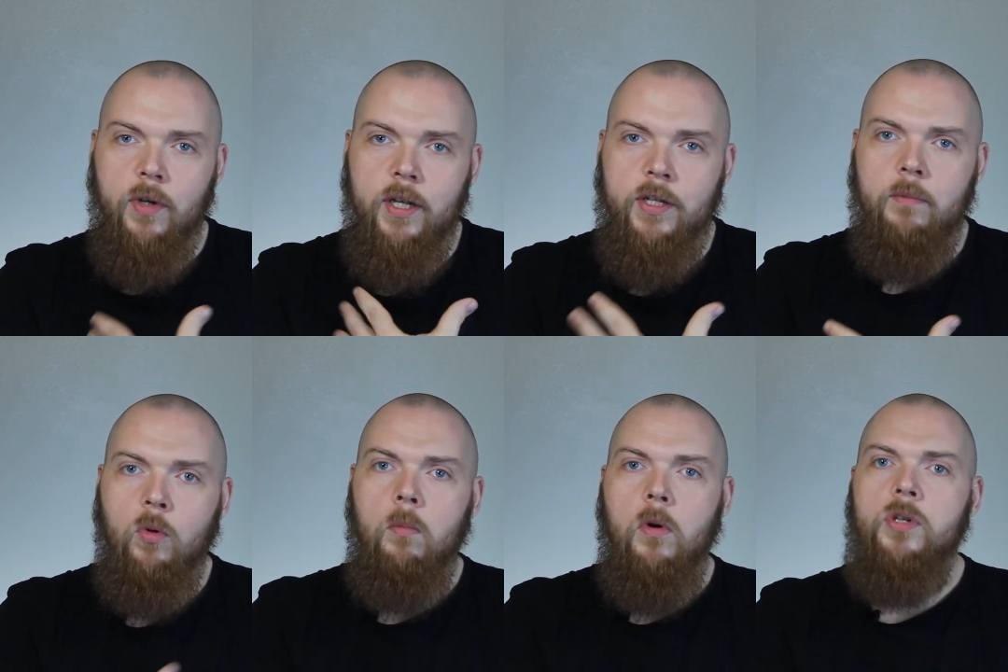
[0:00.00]
get some
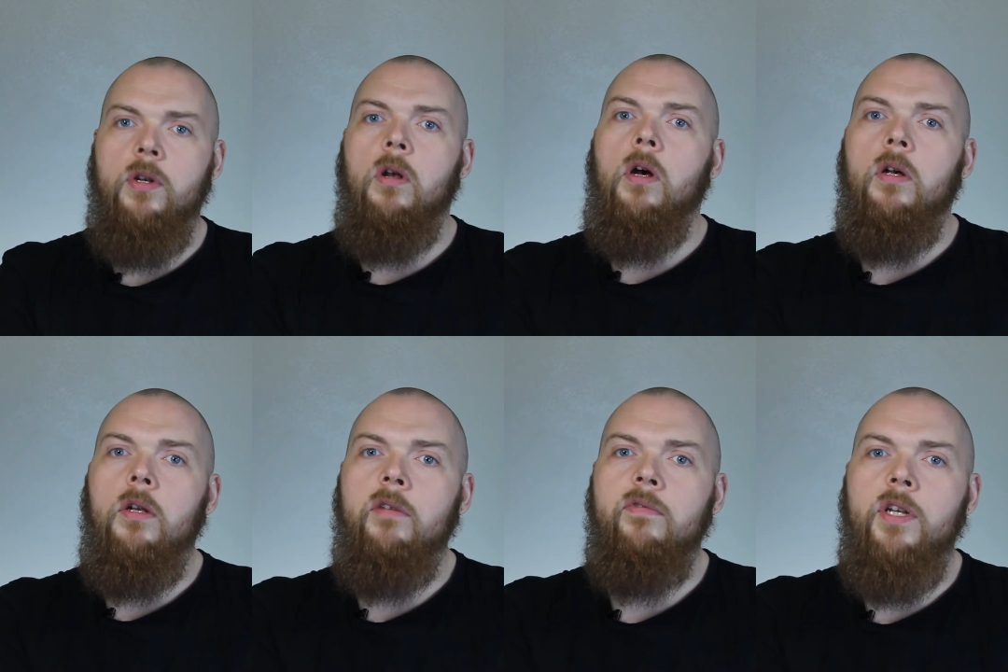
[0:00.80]
more
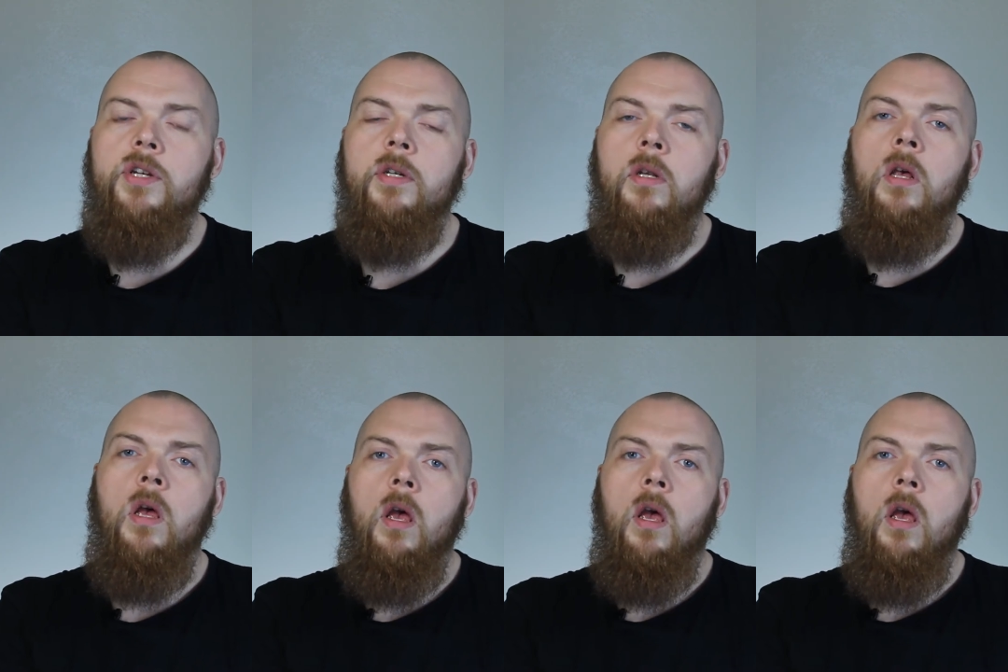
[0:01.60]
muscular definition,